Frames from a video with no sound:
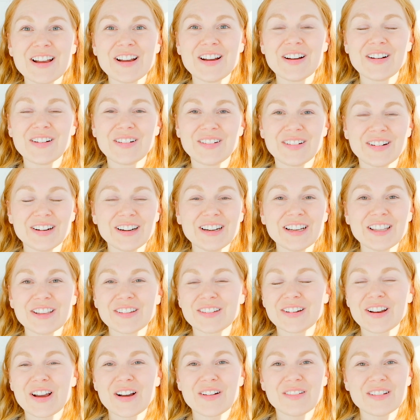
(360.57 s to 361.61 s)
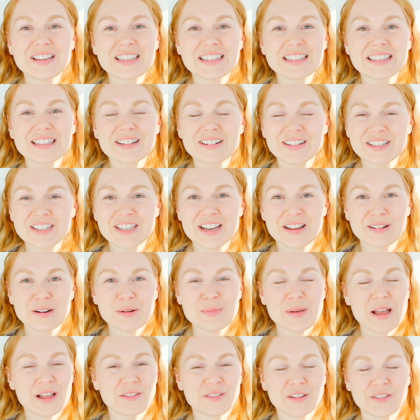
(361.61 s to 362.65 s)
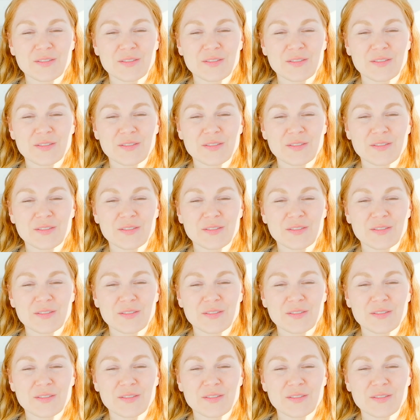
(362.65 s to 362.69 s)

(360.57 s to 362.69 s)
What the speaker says: Or you can always search out a pelvic